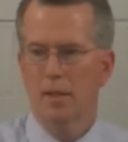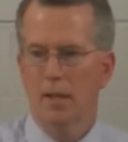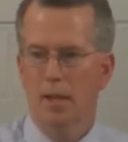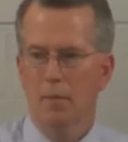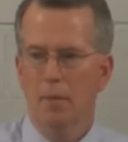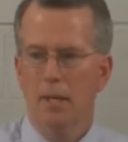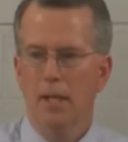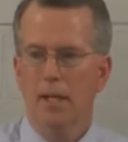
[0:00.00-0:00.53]

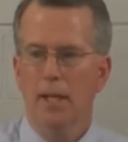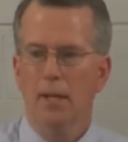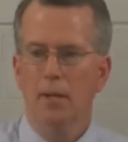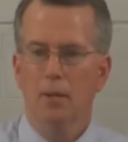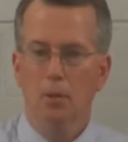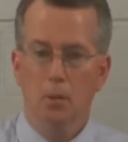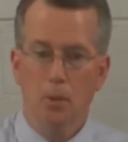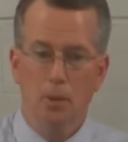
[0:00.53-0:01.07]
And may again
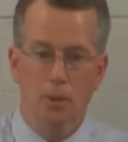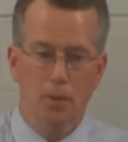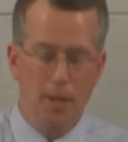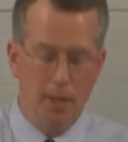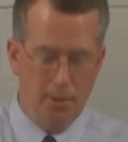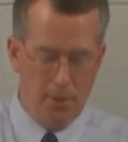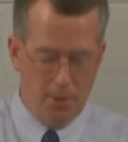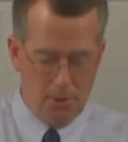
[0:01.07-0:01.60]
the Lord
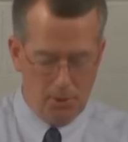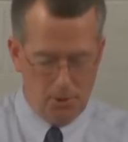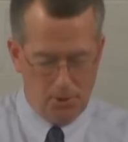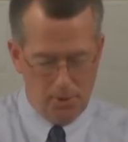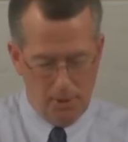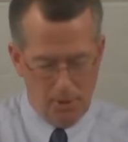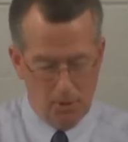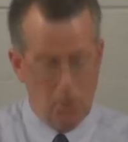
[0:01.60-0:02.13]
grant us
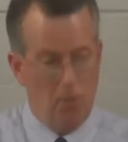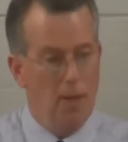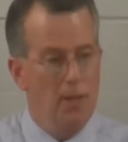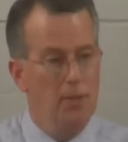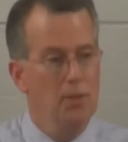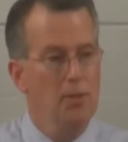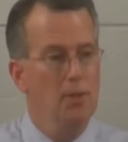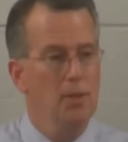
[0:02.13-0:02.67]
his
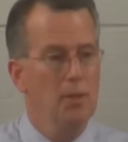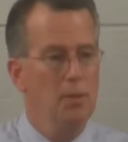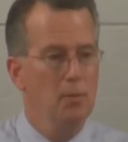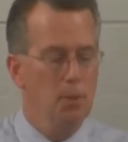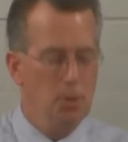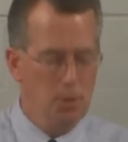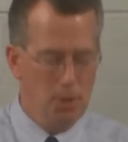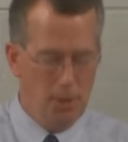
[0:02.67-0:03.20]
grace and
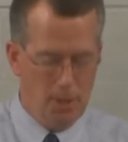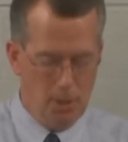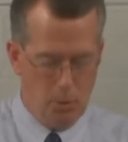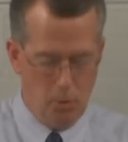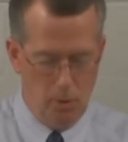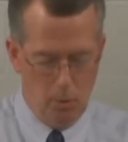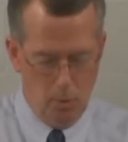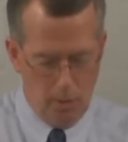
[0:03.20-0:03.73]
mercy as
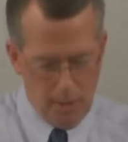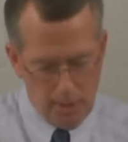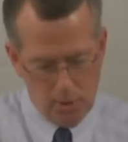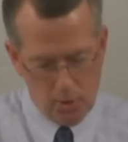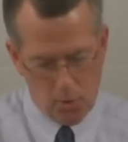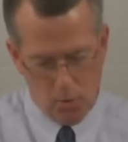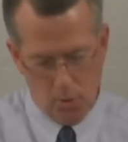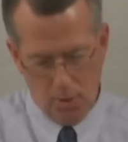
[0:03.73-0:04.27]
we read
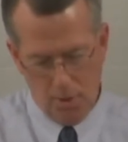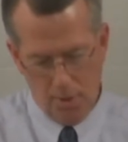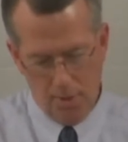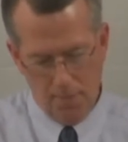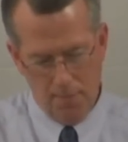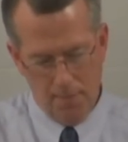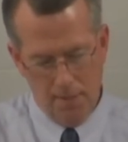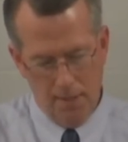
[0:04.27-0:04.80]
his word,
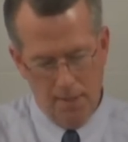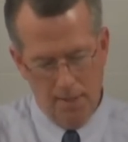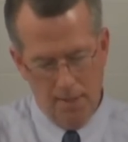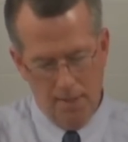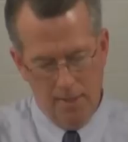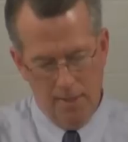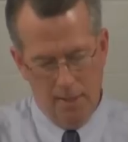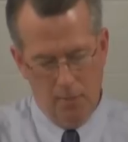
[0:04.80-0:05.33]

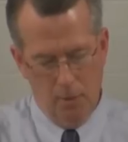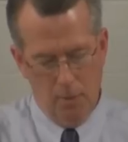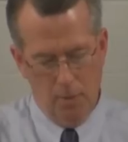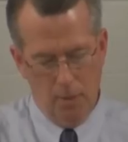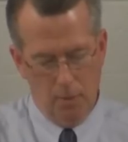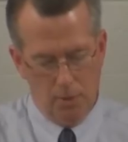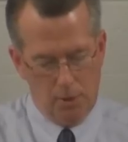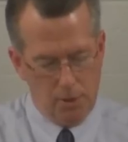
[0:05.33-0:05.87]
that we
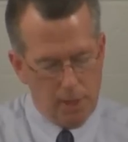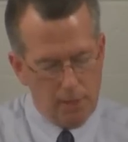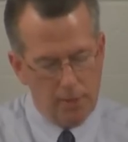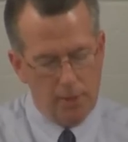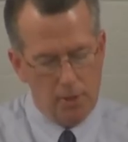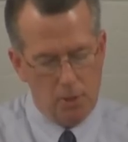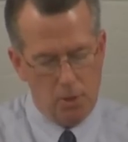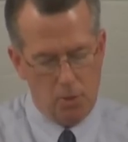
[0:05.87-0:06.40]
may receive
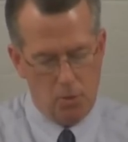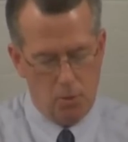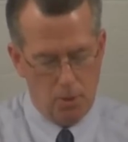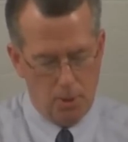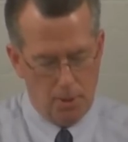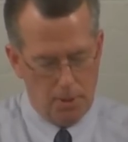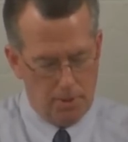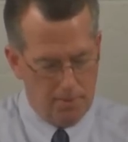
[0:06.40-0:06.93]
it as his
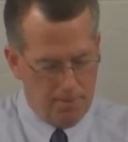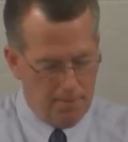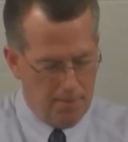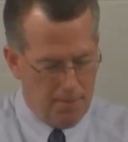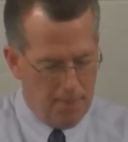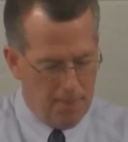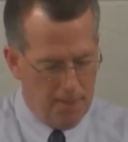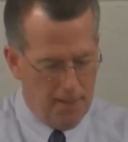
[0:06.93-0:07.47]
word,
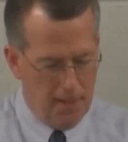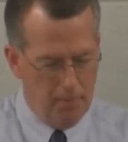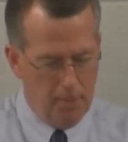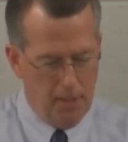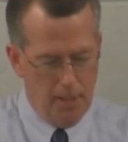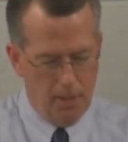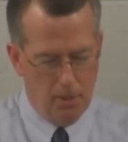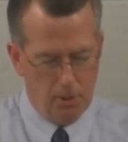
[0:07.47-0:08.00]
and
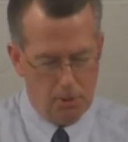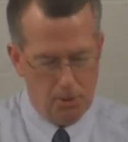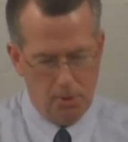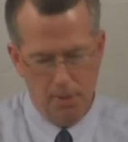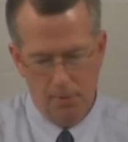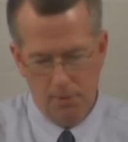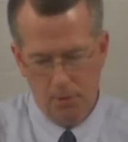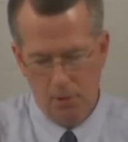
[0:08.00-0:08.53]
may he also
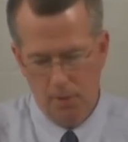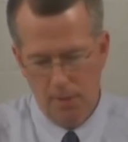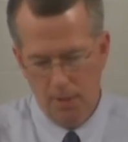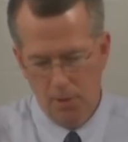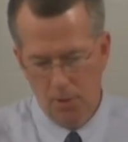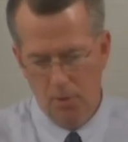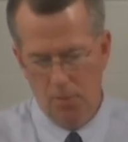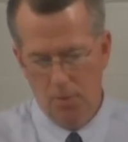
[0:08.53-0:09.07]
give us
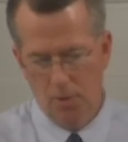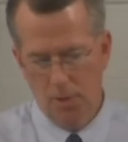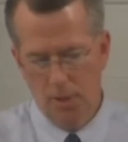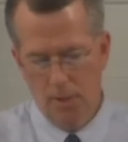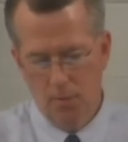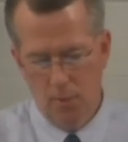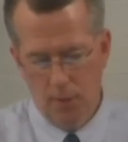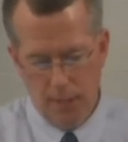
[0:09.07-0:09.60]
grace to
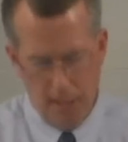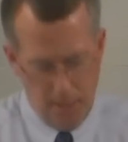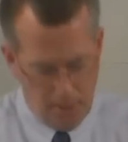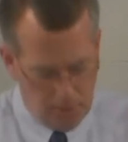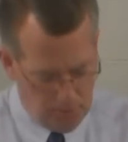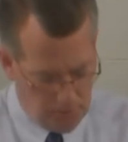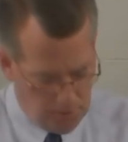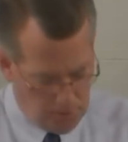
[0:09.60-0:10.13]
receive what he
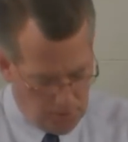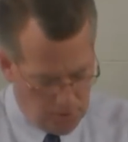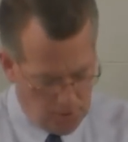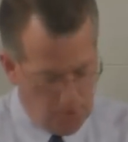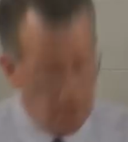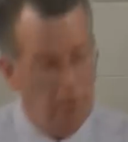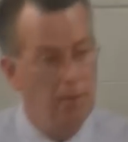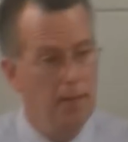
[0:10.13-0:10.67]
has for us
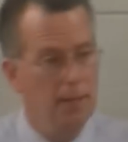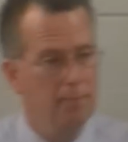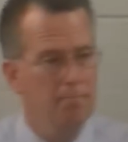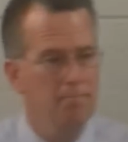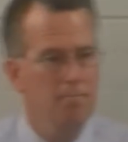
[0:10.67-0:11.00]
this evening.